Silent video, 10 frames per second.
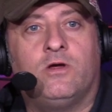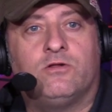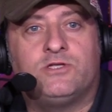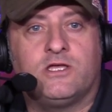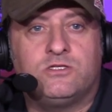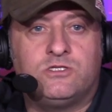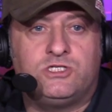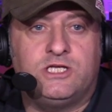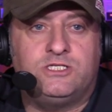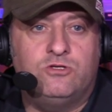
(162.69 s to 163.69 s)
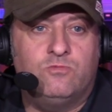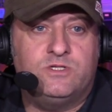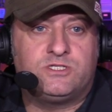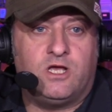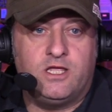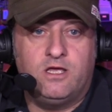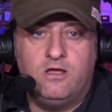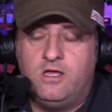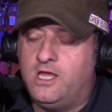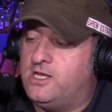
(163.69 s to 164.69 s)
It'll take you to the J.C. Newman site
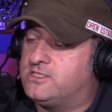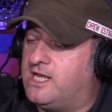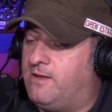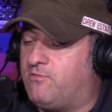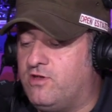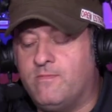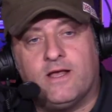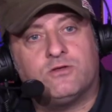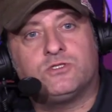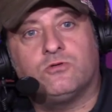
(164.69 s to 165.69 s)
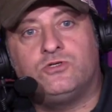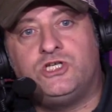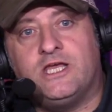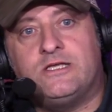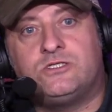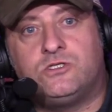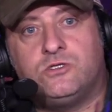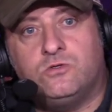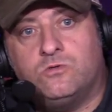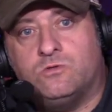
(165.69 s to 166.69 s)
and sign up your email. So cheers
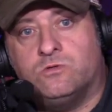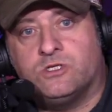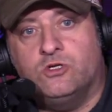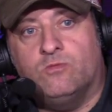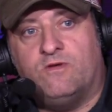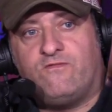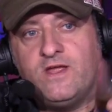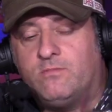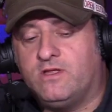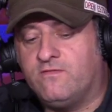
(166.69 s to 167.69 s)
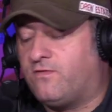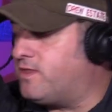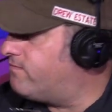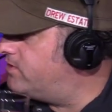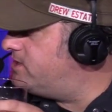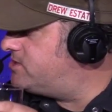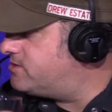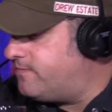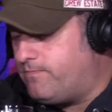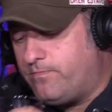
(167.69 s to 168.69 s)
to the Newman family for their release.
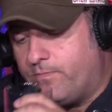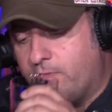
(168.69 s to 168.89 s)
Cheers to